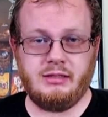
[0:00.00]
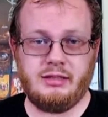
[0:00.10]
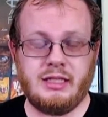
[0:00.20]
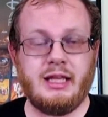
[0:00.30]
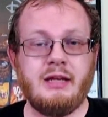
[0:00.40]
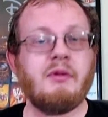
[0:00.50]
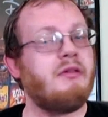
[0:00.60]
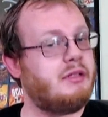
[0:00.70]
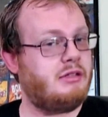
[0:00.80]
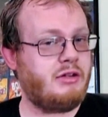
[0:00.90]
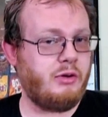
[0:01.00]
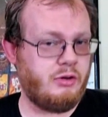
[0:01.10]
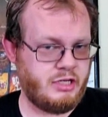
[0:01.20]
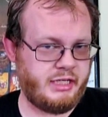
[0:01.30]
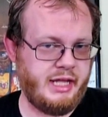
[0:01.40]
so they end up going to
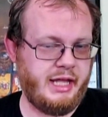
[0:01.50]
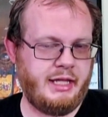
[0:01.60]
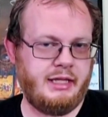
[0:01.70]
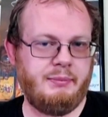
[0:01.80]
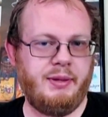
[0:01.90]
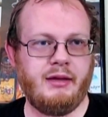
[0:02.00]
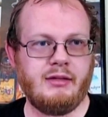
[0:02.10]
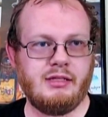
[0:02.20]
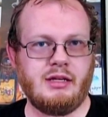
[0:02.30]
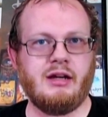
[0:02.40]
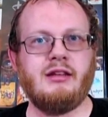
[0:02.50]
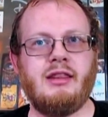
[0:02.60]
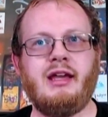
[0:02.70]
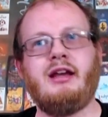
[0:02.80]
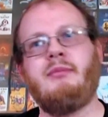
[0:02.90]
court and the parents are
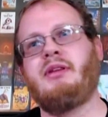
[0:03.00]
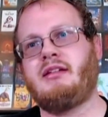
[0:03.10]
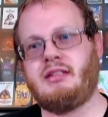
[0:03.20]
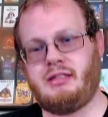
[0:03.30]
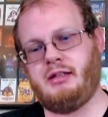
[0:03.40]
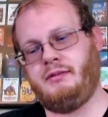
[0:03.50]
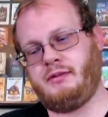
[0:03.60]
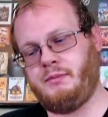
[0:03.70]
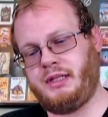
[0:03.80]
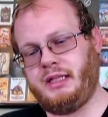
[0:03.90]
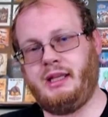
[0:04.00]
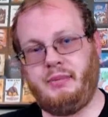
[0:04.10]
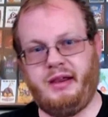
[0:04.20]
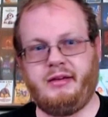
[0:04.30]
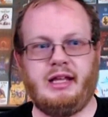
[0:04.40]
there but they're still completely
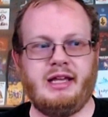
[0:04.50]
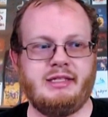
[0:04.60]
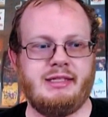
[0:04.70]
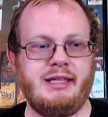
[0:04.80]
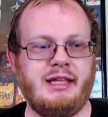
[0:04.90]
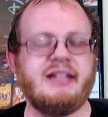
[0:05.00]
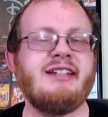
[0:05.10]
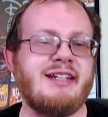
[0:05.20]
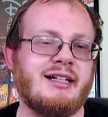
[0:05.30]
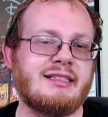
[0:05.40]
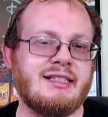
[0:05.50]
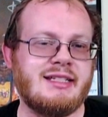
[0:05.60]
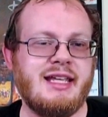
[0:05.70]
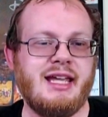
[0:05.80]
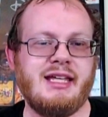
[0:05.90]
paralyzed in that shocked
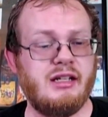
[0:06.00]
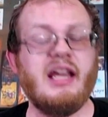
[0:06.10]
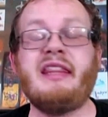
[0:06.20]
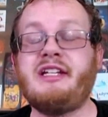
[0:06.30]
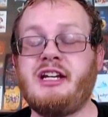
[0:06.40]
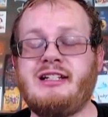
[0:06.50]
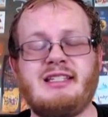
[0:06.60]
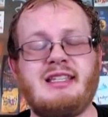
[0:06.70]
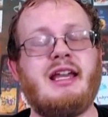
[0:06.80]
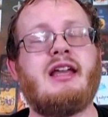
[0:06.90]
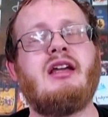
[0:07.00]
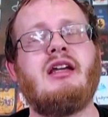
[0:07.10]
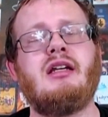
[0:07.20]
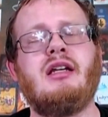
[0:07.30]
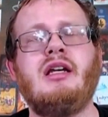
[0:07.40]
state and the judge is like,
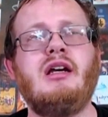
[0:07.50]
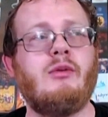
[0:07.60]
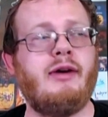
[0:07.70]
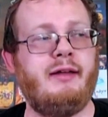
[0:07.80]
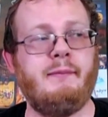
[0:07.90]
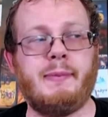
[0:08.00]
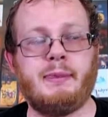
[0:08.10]
"Well,